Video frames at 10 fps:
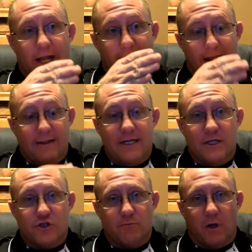and the
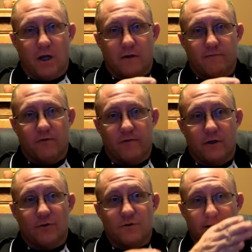engine block of your
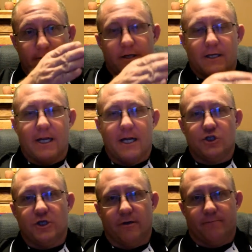vehicle to be able to
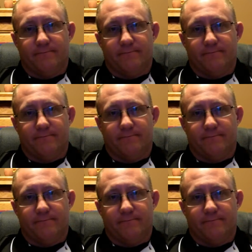engage him.